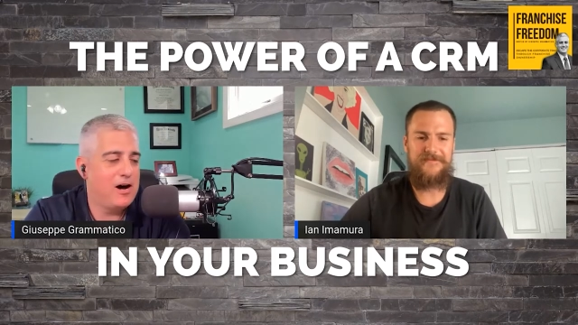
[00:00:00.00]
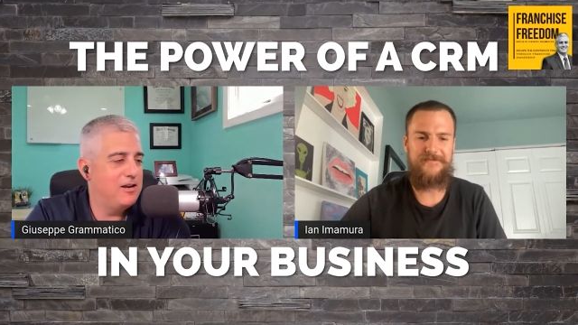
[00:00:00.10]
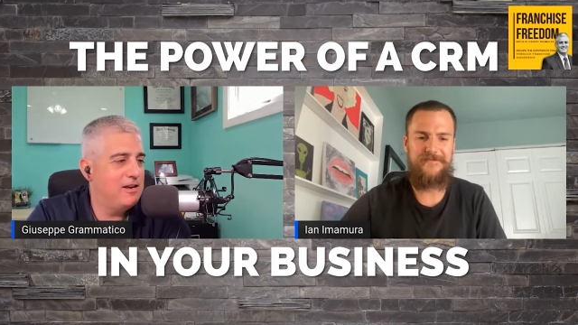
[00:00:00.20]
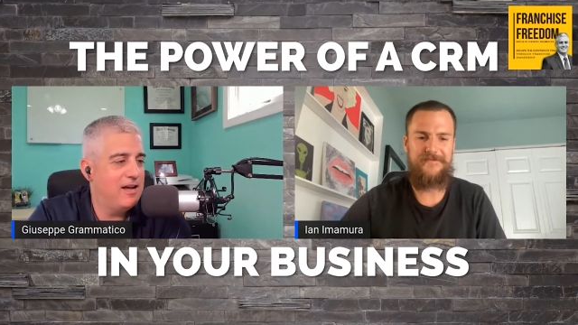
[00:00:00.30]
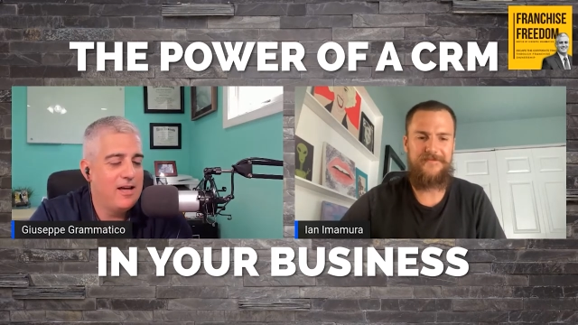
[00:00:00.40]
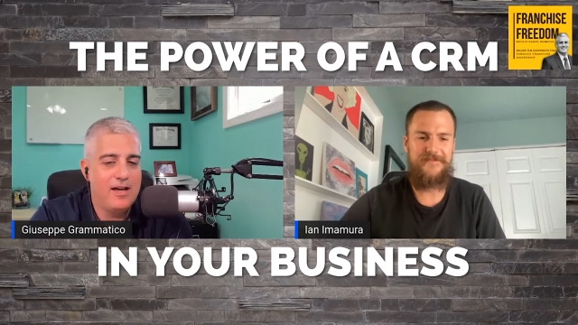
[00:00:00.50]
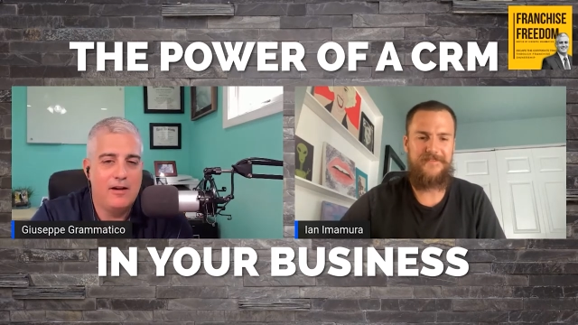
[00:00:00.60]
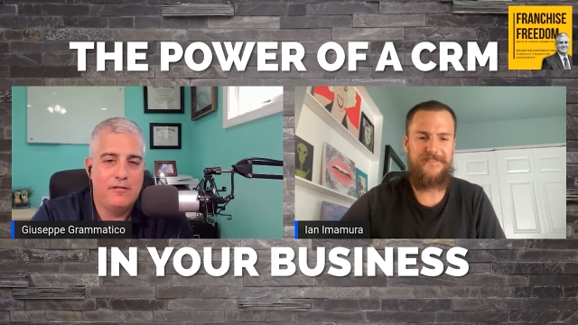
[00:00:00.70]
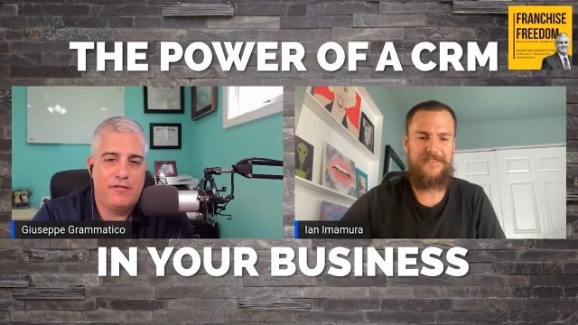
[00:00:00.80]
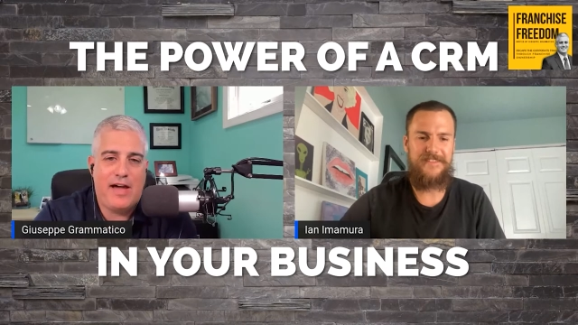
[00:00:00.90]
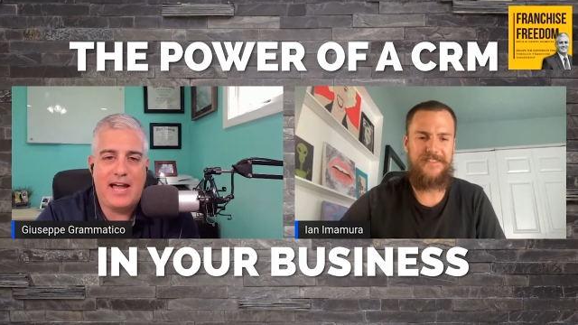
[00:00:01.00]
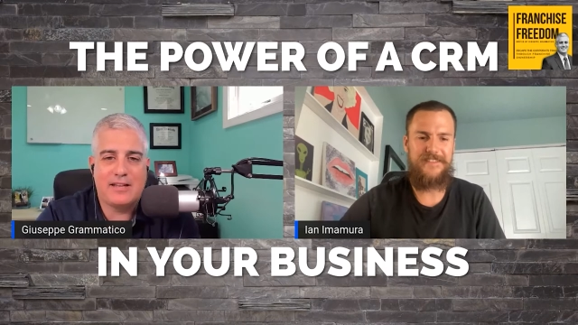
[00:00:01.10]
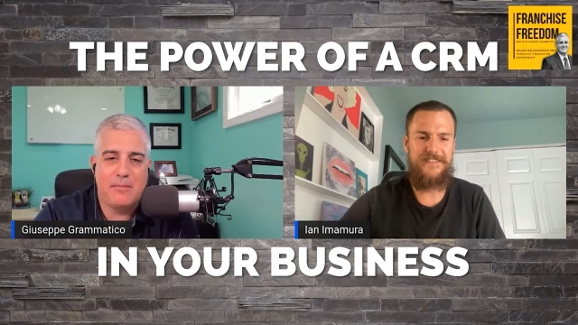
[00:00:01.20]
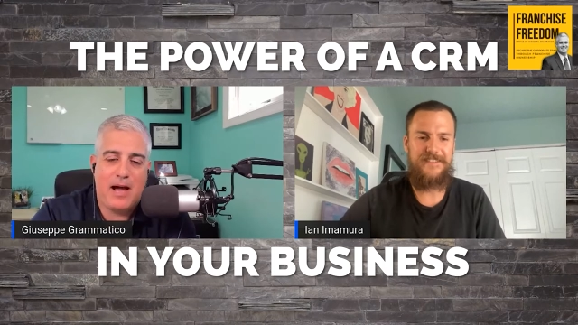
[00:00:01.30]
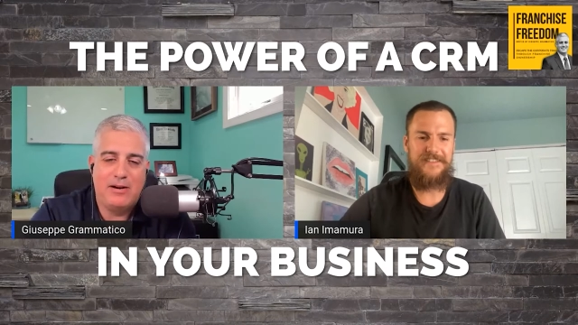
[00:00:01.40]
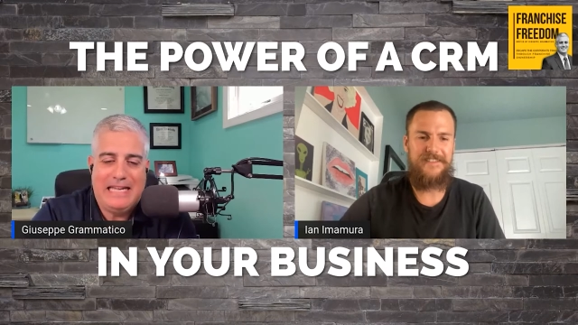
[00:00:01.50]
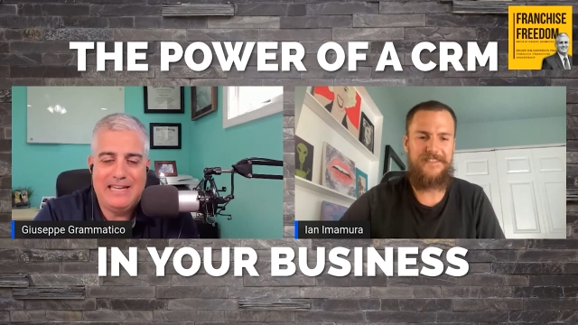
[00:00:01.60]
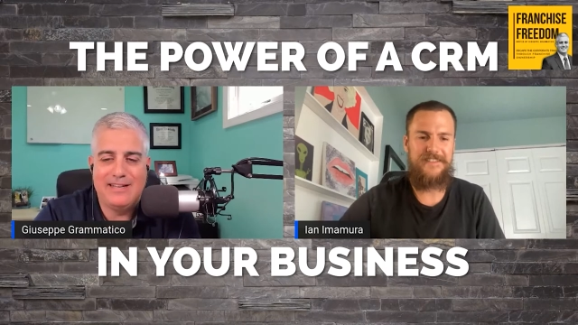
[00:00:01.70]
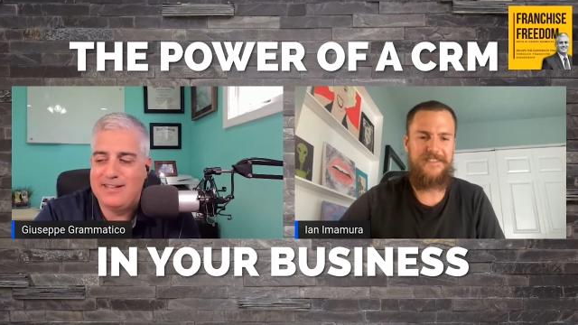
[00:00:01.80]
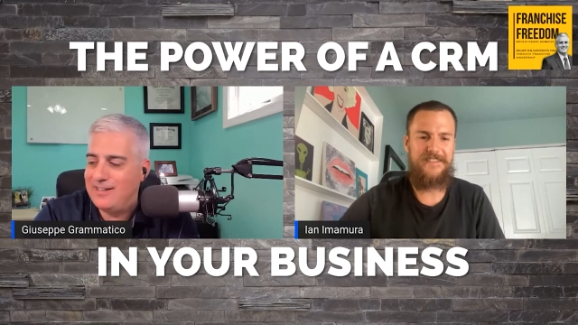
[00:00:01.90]
Speaker 1: Fun fact about
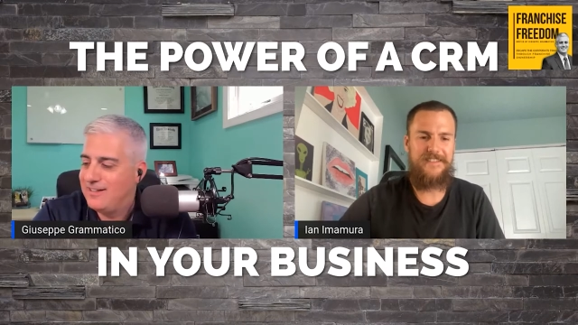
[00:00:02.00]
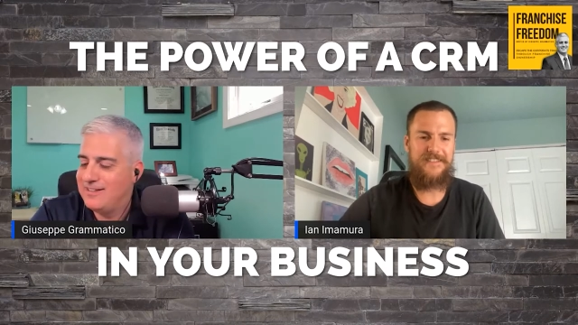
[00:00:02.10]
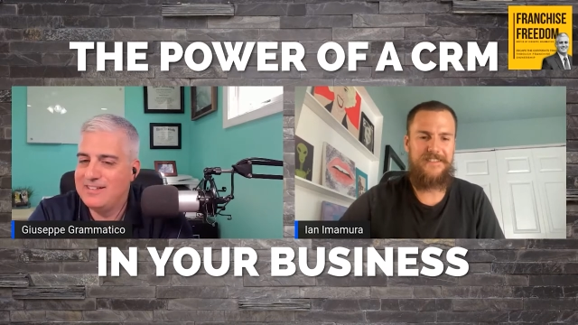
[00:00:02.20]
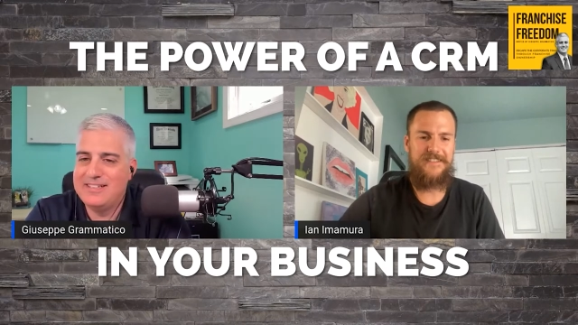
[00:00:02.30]
Ian.